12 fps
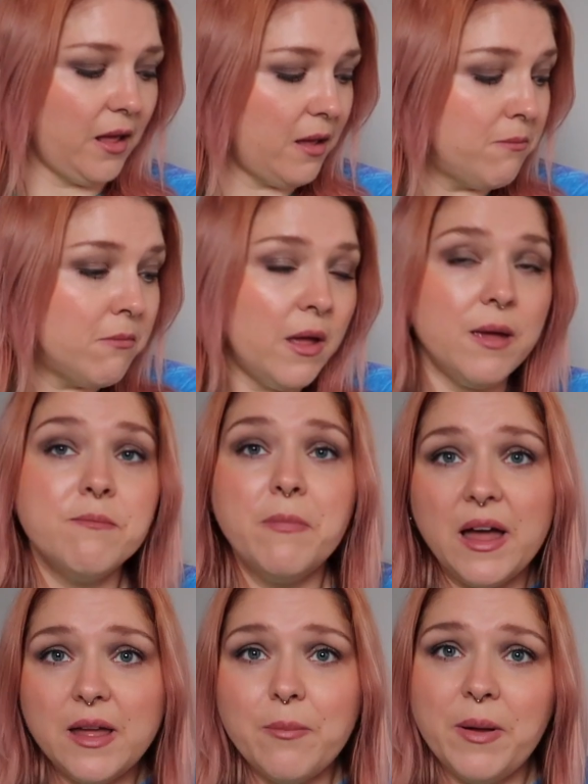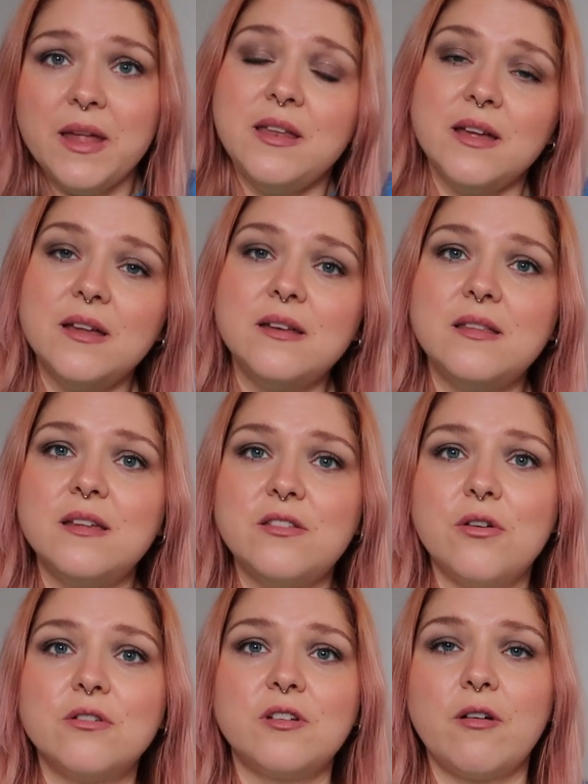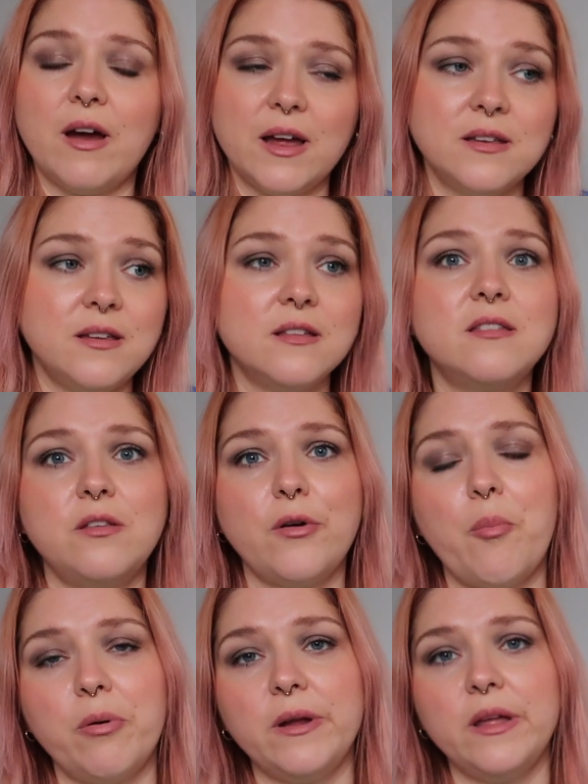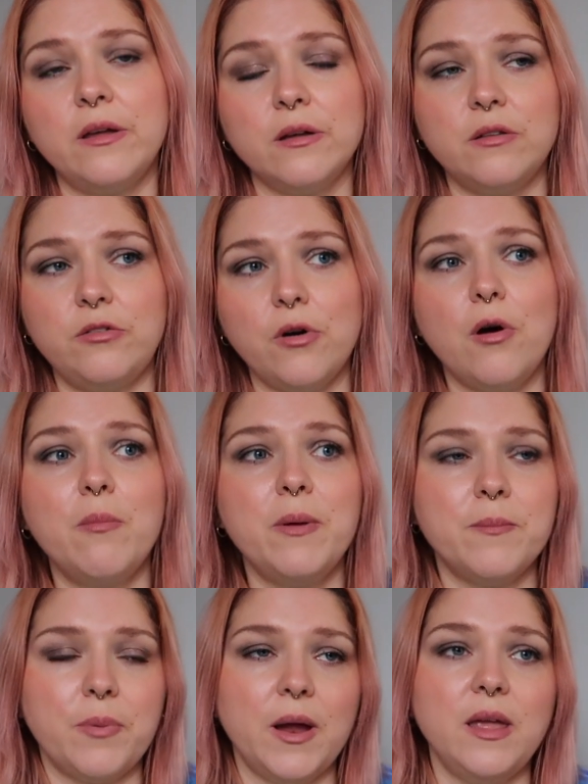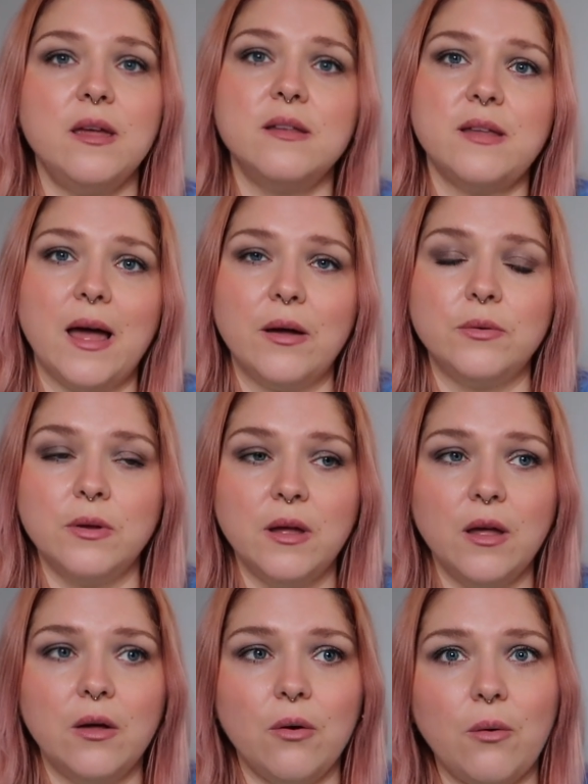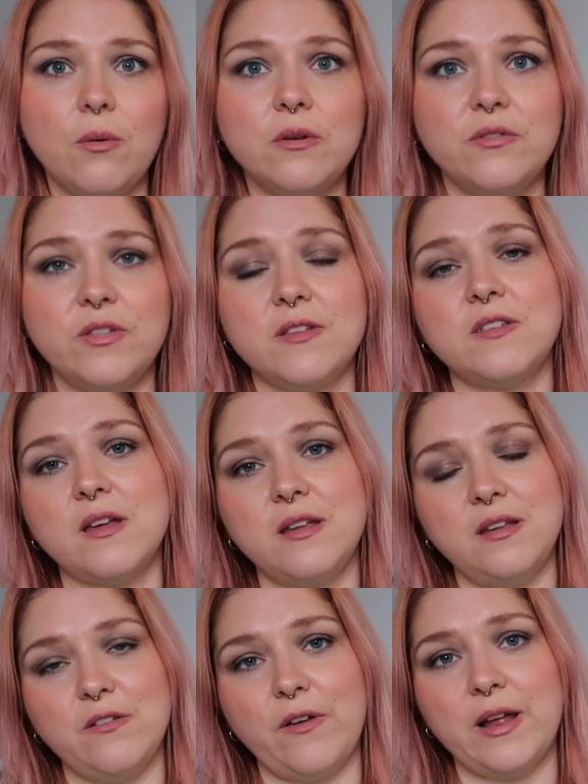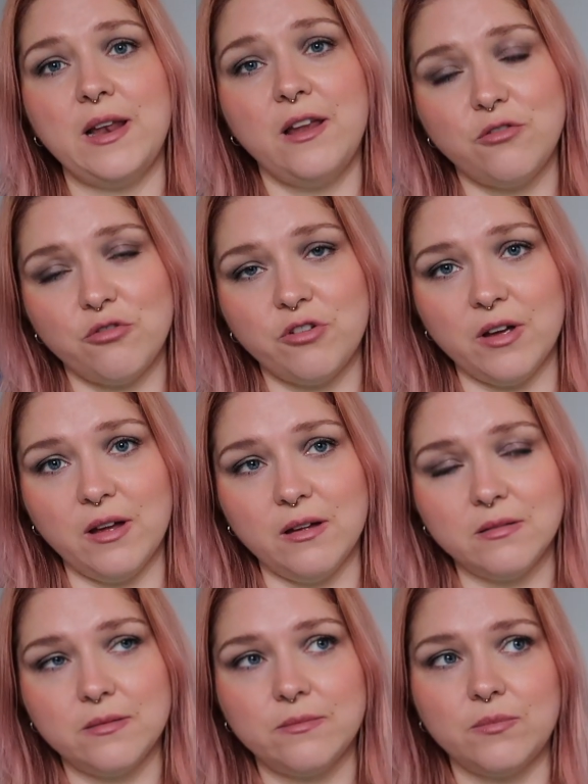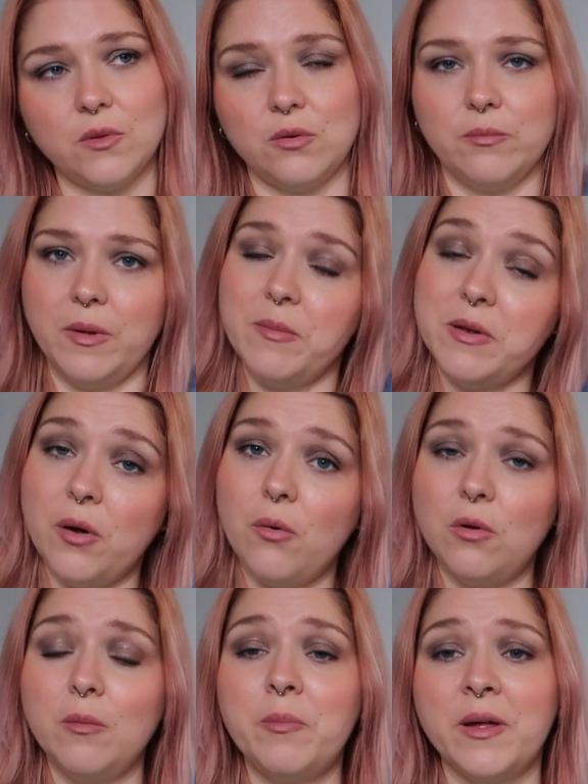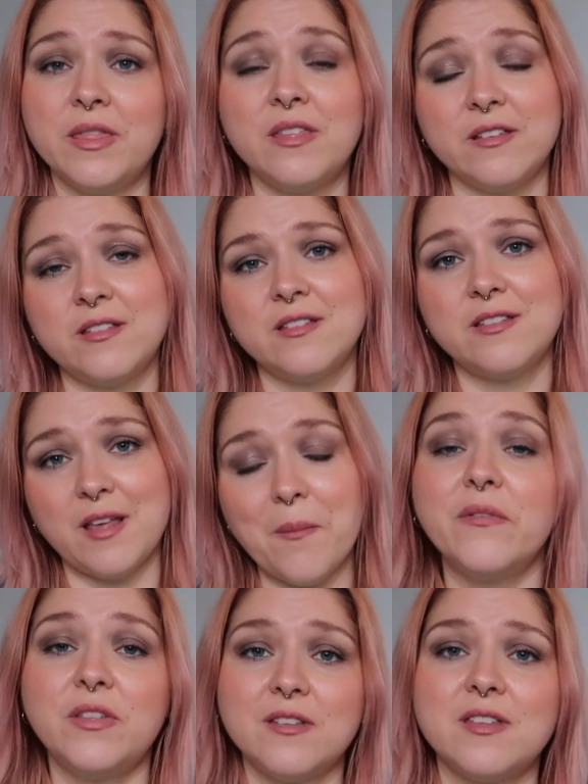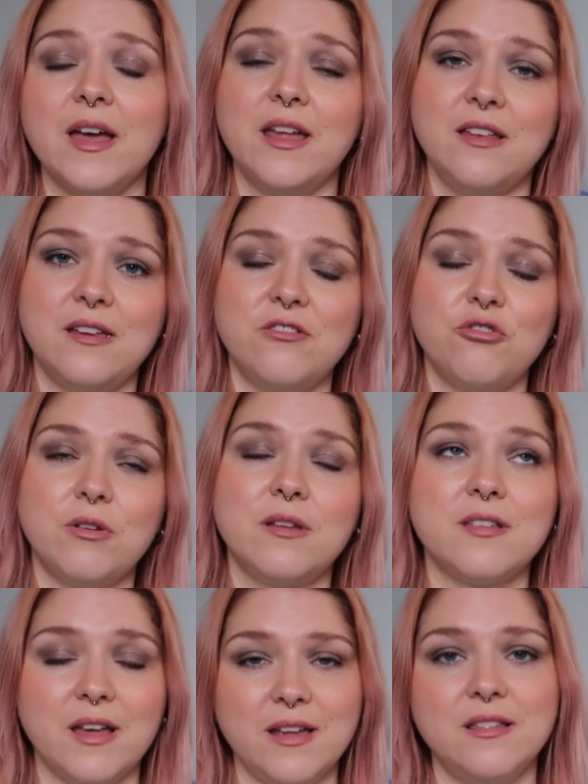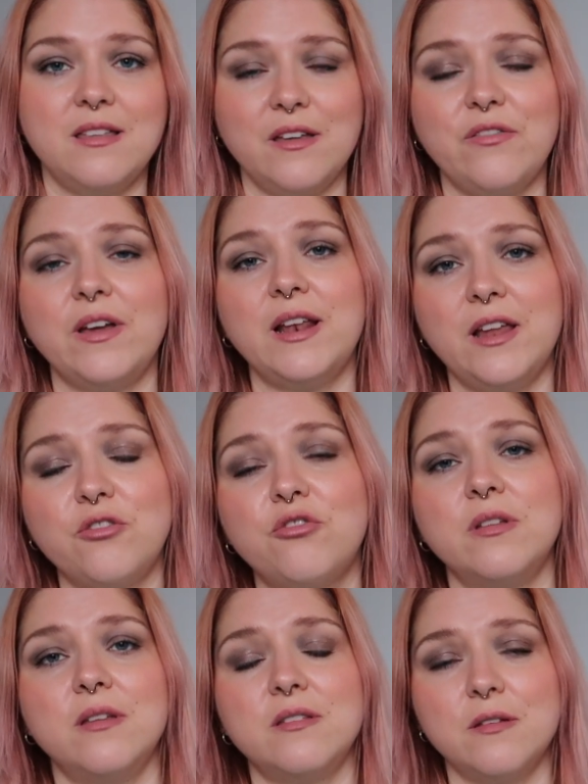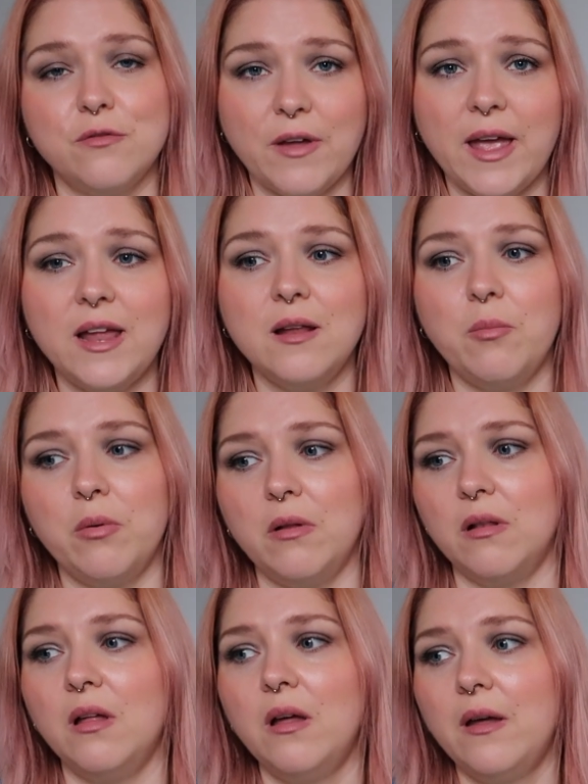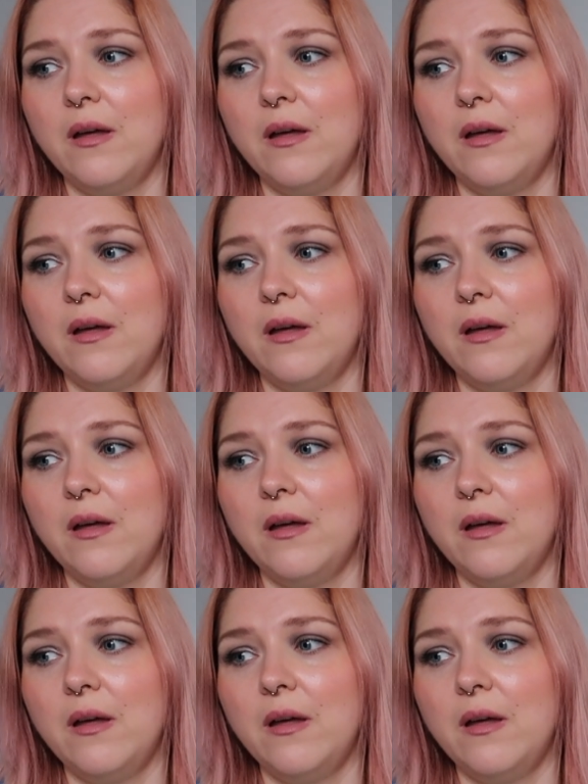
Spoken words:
in my opinion, that Dr. Greger does do a pretty good job in breaking down all of the scientific literature, or maybe not all, but some of the scientific literature that's available